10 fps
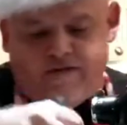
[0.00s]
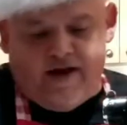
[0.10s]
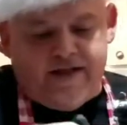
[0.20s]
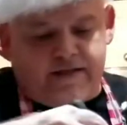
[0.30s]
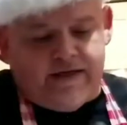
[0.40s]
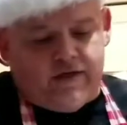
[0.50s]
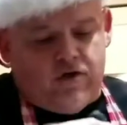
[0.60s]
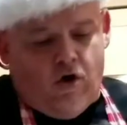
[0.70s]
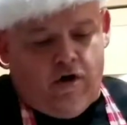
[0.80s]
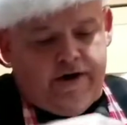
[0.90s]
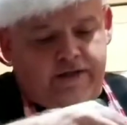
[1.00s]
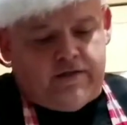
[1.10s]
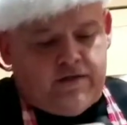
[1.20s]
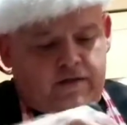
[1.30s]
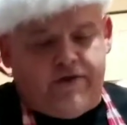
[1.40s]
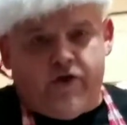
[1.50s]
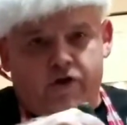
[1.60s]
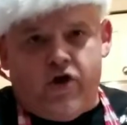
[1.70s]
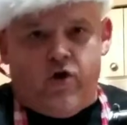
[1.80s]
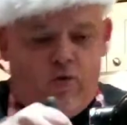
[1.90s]
find these at Targets near
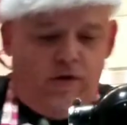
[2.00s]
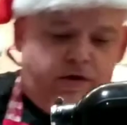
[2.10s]
you.